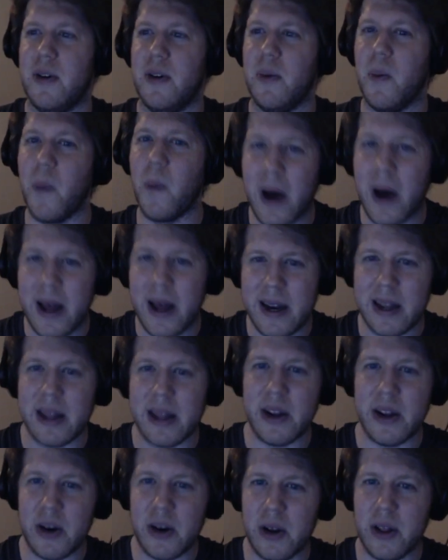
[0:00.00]
when
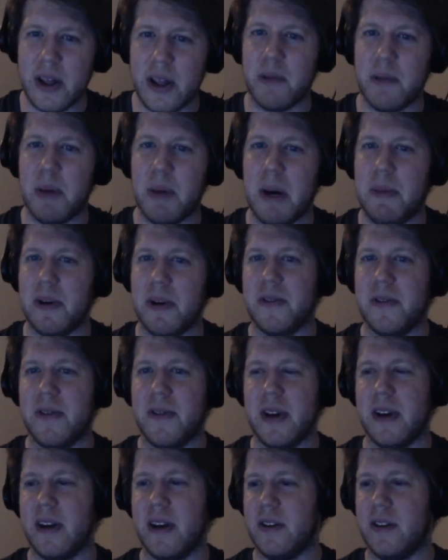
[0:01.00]
literally the public
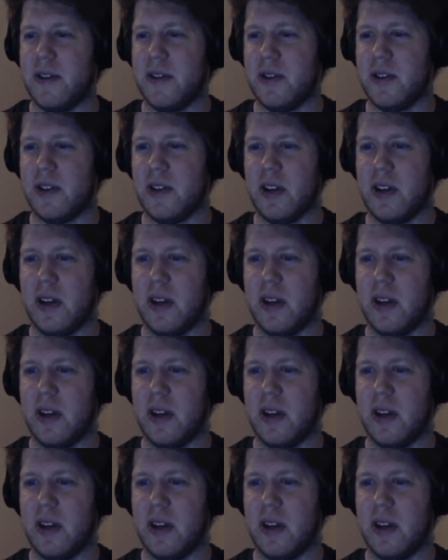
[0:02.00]
figures